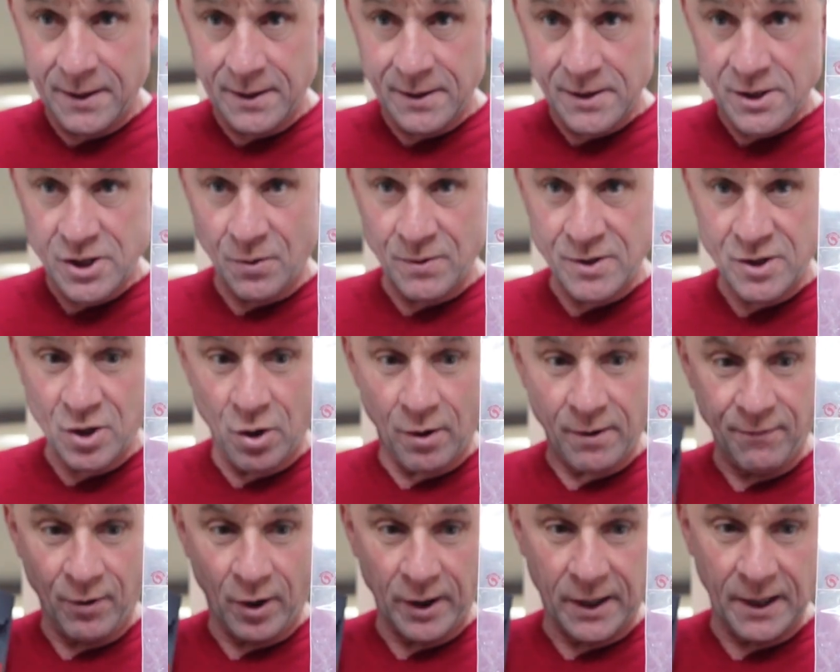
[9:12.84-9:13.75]
so it's kind
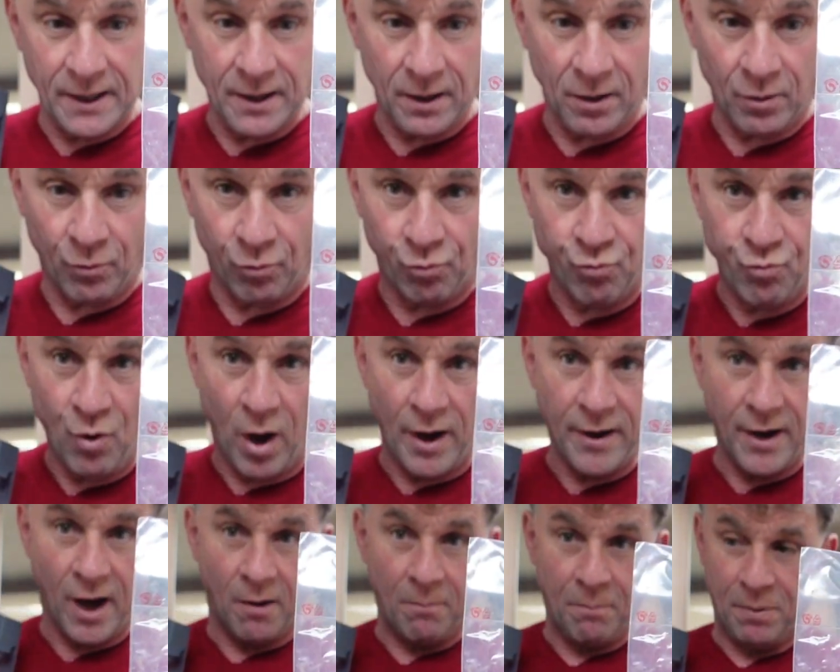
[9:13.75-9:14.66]
of like a little
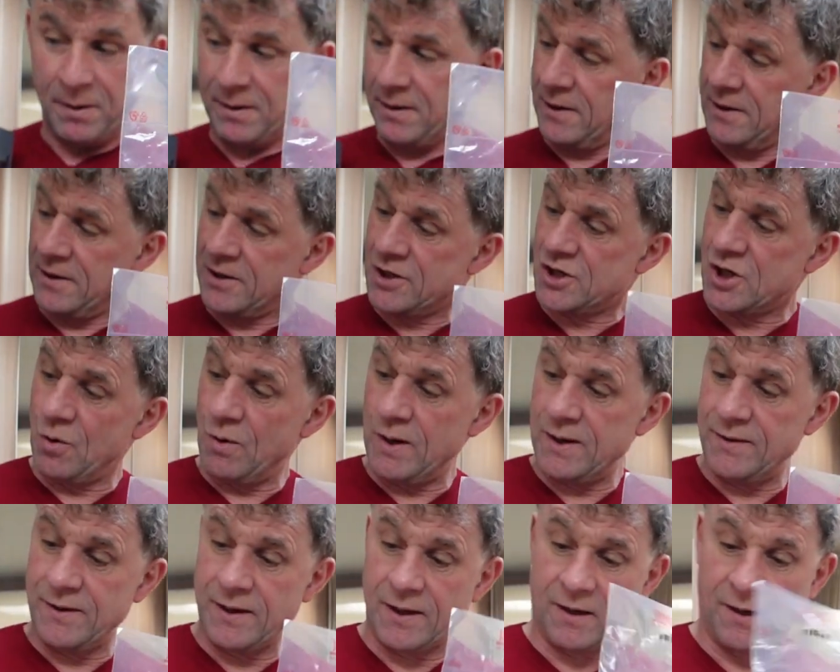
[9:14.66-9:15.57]
run up to
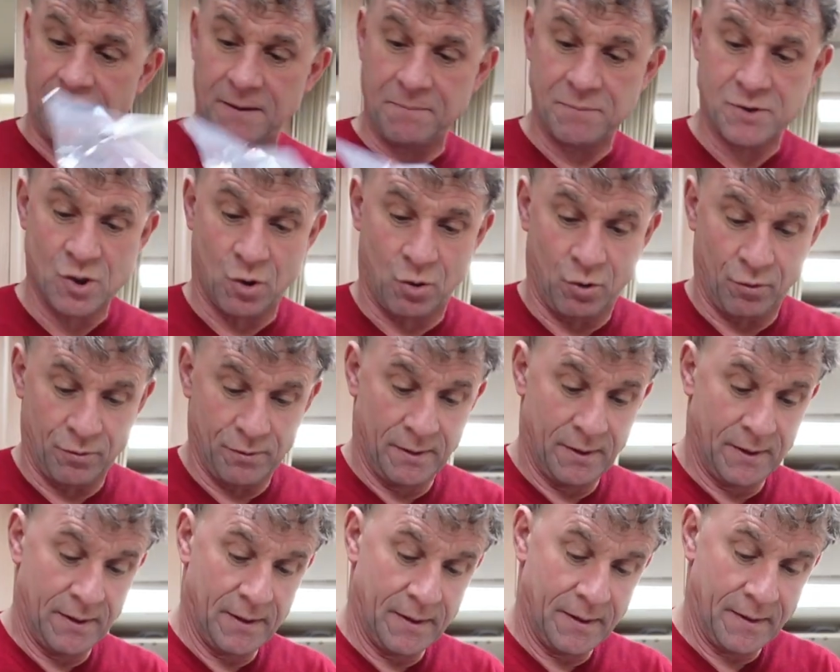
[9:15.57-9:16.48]
it that clips on.
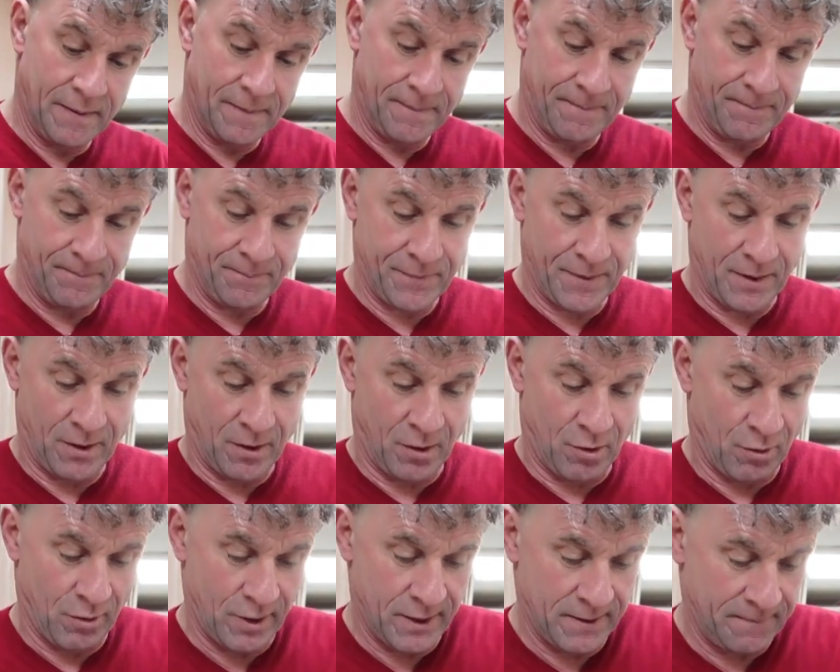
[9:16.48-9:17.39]

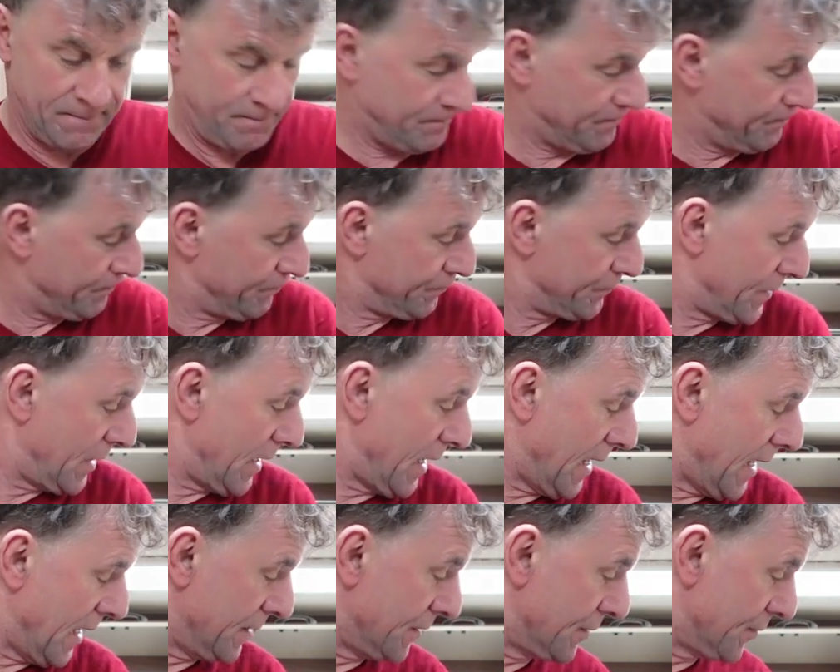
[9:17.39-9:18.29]
All right,
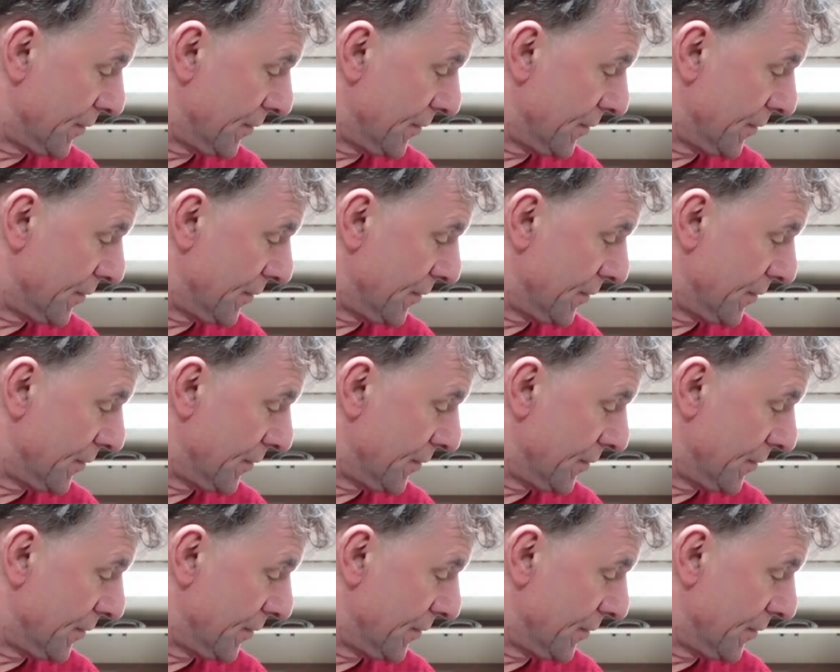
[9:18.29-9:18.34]
and